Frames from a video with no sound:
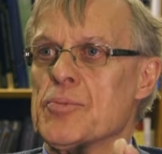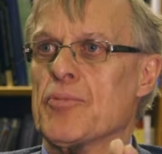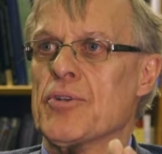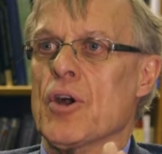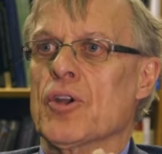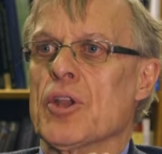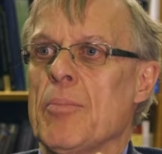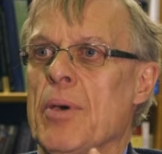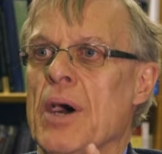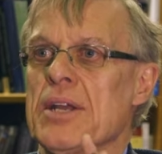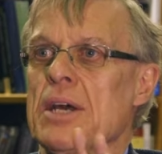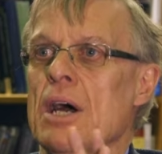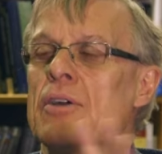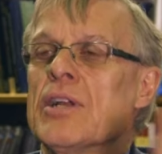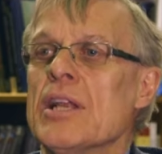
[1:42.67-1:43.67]

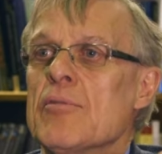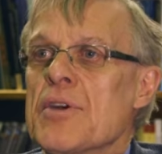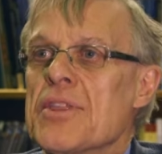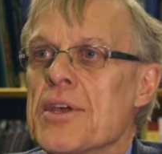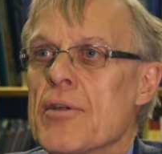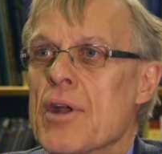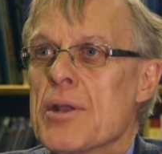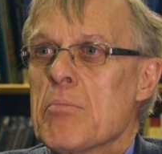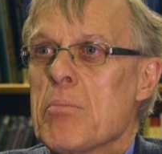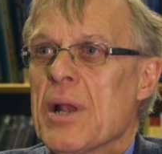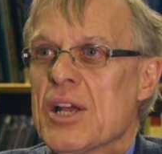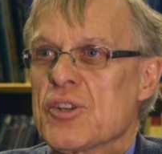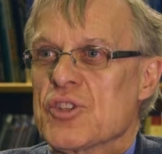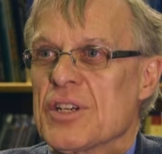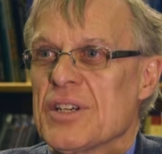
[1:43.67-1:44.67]
preoccupied only with their own
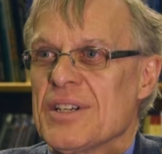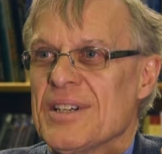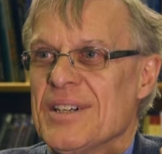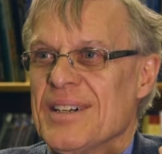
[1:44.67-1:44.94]
pleasure.